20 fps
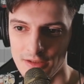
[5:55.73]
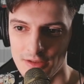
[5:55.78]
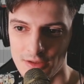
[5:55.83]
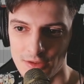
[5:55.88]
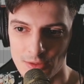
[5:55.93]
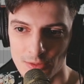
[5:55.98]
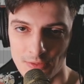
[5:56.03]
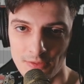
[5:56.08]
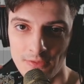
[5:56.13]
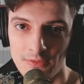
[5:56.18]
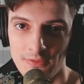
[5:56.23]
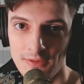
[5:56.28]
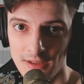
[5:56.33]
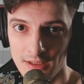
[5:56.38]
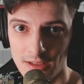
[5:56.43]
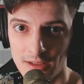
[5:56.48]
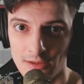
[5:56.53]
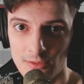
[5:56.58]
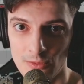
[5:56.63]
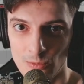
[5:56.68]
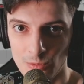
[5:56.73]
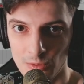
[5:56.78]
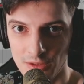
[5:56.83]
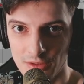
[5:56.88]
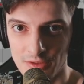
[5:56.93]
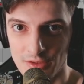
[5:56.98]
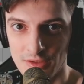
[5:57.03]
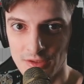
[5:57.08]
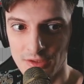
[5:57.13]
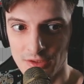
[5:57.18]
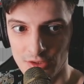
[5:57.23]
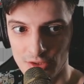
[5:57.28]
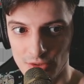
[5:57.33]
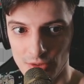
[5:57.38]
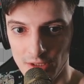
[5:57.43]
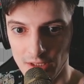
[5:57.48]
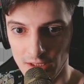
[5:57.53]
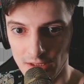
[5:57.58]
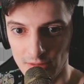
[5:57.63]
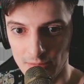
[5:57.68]
you're thinking with this
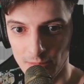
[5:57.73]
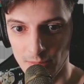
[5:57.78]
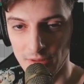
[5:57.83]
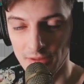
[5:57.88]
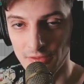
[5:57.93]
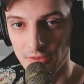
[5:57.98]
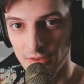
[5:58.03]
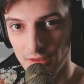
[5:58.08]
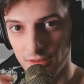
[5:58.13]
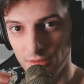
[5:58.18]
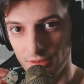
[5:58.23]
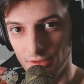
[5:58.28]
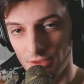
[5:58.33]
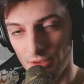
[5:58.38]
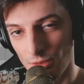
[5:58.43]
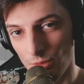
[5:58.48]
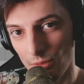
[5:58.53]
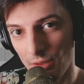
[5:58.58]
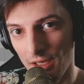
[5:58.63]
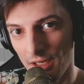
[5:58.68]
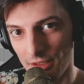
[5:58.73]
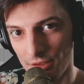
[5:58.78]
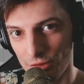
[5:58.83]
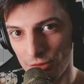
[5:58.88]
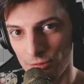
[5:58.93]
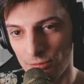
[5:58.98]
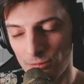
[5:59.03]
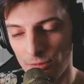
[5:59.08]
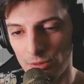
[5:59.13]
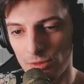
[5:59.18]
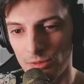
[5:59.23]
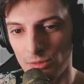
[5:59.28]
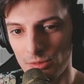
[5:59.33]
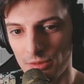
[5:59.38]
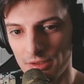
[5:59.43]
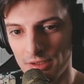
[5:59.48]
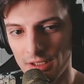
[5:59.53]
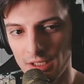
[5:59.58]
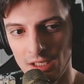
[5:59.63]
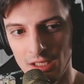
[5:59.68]
track, but there is no actual
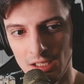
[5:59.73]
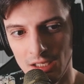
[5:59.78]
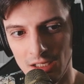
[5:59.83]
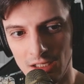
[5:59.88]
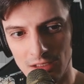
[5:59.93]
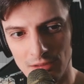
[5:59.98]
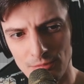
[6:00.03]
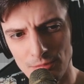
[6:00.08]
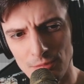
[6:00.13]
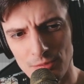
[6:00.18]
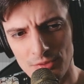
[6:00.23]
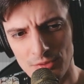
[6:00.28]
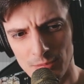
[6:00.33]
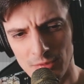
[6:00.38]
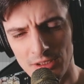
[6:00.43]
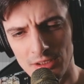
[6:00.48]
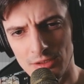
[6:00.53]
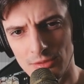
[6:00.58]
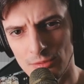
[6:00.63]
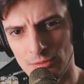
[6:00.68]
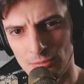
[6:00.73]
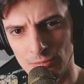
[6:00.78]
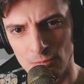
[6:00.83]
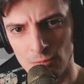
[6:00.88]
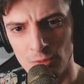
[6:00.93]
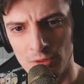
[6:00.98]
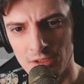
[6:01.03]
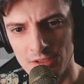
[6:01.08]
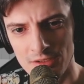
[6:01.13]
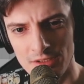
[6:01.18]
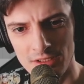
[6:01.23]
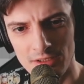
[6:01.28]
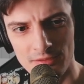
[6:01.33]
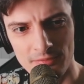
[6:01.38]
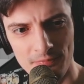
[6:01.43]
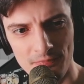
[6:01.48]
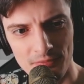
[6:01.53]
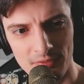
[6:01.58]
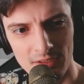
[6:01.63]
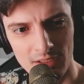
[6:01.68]
vocals. I will explain you what is it.
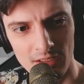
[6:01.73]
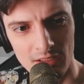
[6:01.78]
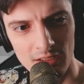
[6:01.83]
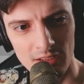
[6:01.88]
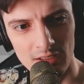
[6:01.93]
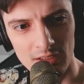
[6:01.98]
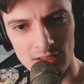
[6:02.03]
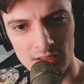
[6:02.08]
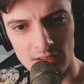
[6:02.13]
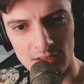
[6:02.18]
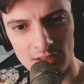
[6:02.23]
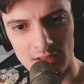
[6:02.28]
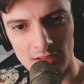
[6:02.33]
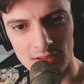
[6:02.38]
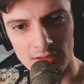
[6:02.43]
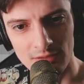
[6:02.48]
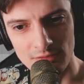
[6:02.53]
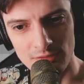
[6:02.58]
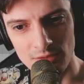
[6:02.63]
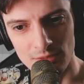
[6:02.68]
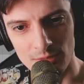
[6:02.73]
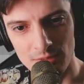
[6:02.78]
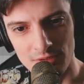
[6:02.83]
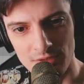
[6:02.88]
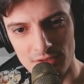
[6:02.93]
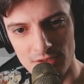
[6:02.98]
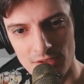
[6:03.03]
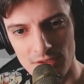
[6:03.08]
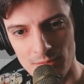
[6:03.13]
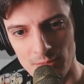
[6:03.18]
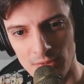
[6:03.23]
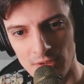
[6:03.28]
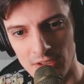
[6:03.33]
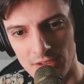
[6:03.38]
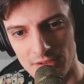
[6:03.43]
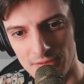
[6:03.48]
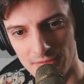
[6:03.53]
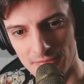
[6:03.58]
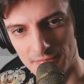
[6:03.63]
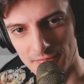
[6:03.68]
So in this part,